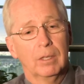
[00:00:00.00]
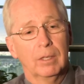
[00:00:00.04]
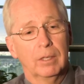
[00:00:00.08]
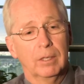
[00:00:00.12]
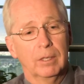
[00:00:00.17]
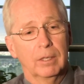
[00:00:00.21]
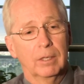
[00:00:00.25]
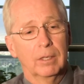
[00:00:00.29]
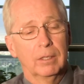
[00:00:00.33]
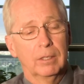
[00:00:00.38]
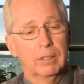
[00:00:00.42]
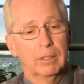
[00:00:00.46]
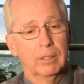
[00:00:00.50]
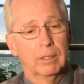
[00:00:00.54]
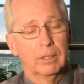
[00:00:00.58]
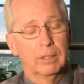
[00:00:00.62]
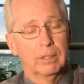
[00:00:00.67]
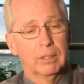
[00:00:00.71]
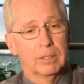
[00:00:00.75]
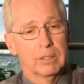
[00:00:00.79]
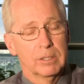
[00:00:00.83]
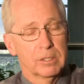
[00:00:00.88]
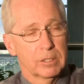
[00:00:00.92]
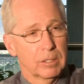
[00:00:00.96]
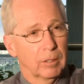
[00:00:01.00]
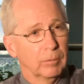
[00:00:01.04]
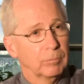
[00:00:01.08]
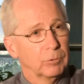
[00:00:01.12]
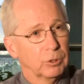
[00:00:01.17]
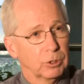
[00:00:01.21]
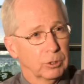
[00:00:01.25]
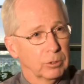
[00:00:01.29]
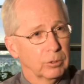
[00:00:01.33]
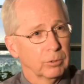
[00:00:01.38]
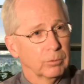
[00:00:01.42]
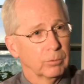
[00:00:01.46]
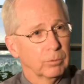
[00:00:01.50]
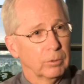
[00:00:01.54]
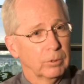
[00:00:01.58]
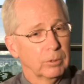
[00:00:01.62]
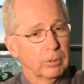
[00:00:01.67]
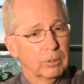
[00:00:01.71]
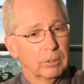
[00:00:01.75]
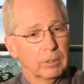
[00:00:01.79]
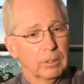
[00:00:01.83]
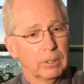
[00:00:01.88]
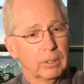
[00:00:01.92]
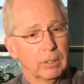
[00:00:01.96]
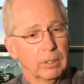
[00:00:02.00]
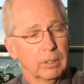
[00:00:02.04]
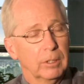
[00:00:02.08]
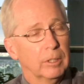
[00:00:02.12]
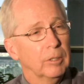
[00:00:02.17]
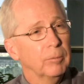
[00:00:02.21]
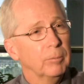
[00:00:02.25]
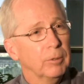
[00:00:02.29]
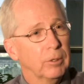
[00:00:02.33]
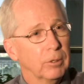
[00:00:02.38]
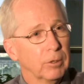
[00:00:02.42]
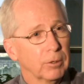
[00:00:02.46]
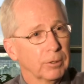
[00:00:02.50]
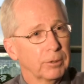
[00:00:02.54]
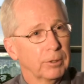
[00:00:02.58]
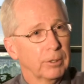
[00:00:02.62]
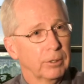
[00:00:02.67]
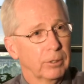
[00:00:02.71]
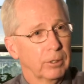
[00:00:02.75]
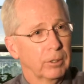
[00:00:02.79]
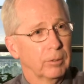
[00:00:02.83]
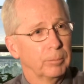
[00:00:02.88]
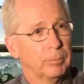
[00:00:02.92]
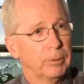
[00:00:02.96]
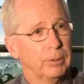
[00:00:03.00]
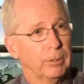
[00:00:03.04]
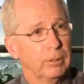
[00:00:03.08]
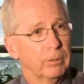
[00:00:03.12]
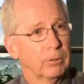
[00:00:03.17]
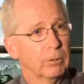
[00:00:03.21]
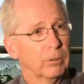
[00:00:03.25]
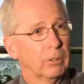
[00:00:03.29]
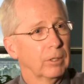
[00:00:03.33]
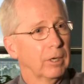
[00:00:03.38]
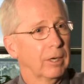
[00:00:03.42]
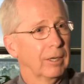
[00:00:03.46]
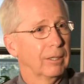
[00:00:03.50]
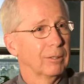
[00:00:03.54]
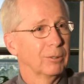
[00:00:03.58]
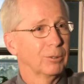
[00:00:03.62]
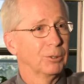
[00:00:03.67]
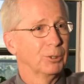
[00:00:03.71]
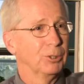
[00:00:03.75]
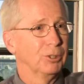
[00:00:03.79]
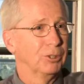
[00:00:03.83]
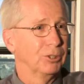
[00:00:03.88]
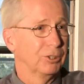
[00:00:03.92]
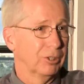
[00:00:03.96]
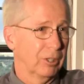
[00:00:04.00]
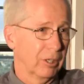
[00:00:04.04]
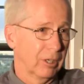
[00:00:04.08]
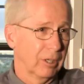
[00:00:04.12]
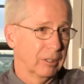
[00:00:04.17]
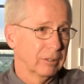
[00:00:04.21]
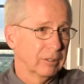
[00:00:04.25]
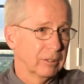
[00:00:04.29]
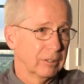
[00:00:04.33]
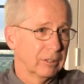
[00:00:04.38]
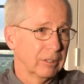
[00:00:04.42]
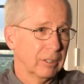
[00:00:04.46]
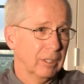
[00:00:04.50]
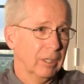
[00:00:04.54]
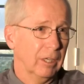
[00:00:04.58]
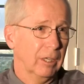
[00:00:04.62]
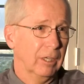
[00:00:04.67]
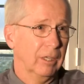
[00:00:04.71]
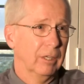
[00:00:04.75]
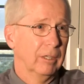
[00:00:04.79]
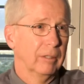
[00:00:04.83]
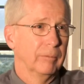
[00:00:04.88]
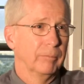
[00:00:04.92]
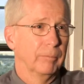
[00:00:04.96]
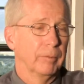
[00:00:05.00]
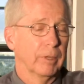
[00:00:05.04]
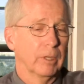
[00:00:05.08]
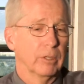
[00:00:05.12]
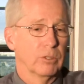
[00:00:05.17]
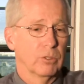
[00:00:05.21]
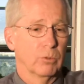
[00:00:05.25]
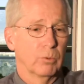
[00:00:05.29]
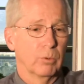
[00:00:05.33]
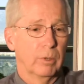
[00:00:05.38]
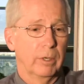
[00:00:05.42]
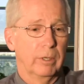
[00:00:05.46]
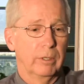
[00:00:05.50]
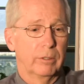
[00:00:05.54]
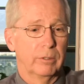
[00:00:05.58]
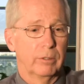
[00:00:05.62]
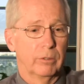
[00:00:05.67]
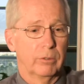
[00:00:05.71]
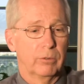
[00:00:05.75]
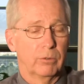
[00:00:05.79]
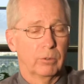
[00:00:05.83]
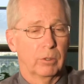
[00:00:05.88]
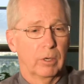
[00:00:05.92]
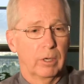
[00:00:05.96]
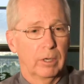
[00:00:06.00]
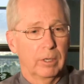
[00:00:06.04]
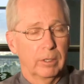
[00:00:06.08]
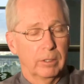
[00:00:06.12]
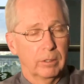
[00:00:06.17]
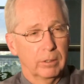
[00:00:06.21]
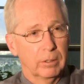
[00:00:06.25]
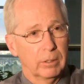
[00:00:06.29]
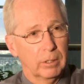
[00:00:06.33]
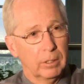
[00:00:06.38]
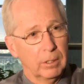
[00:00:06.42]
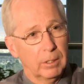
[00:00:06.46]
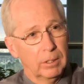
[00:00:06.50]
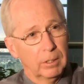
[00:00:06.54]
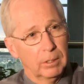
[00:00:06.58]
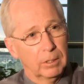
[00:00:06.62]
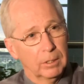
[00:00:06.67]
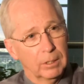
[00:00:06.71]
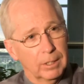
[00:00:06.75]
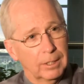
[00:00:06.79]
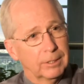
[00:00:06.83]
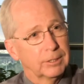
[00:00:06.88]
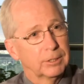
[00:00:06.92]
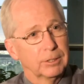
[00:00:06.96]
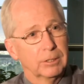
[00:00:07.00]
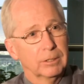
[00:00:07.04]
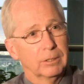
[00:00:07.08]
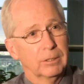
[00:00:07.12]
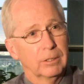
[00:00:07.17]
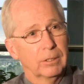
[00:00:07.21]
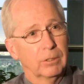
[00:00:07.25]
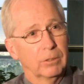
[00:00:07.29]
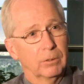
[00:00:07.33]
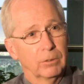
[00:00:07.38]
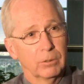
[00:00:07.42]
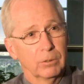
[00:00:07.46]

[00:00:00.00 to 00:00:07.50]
and uh, in some children, uh, immunotherapy or allergy shots as a way to try and lessen their